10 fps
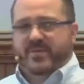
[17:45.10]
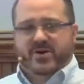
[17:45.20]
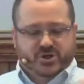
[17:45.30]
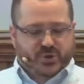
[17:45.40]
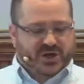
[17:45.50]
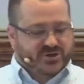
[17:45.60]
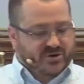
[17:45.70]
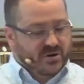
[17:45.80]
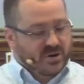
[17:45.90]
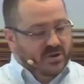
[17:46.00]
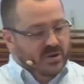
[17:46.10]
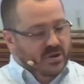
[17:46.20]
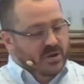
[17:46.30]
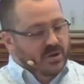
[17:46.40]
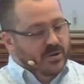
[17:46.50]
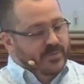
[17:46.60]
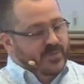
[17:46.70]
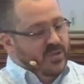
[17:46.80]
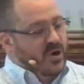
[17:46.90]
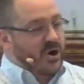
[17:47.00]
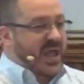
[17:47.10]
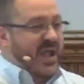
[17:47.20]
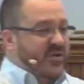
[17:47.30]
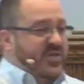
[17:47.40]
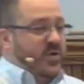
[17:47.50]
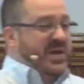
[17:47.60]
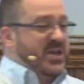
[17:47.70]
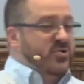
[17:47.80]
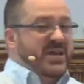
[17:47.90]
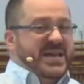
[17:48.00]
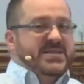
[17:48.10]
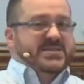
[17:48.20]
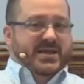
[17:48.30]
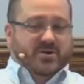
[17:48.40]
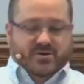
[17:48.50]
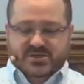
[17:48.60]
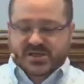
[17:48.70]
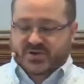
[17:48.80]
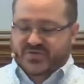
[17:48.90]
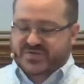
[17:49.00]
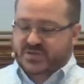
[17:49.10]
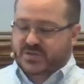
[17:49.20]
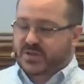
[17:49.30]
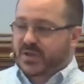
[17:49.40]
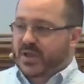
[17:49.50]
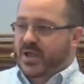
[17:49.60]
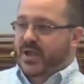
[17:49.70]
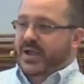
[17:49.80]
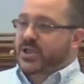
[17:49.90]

treasure on everything we can do to insulate ourselves. Can you